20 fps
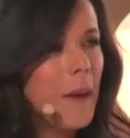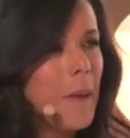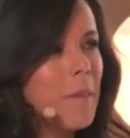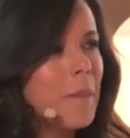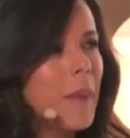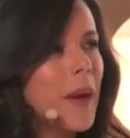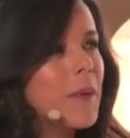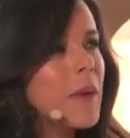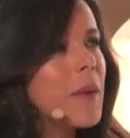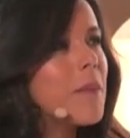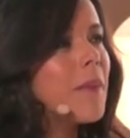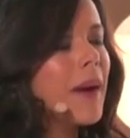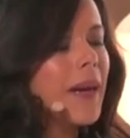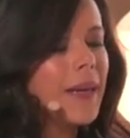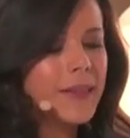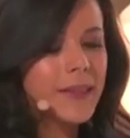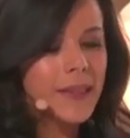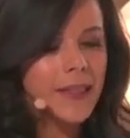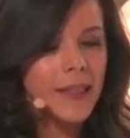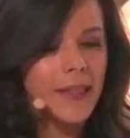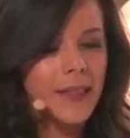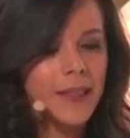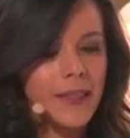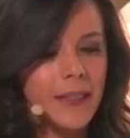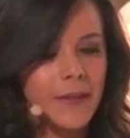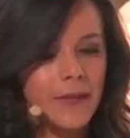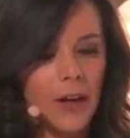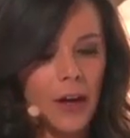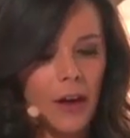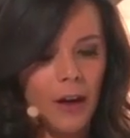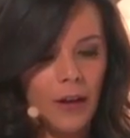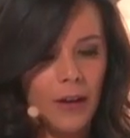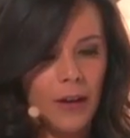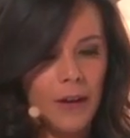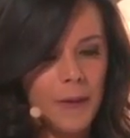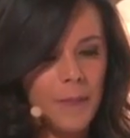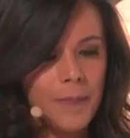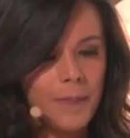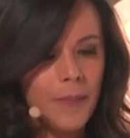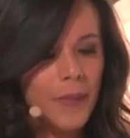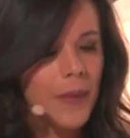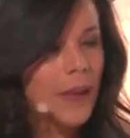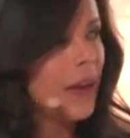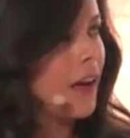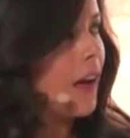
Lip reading: by reminding us of all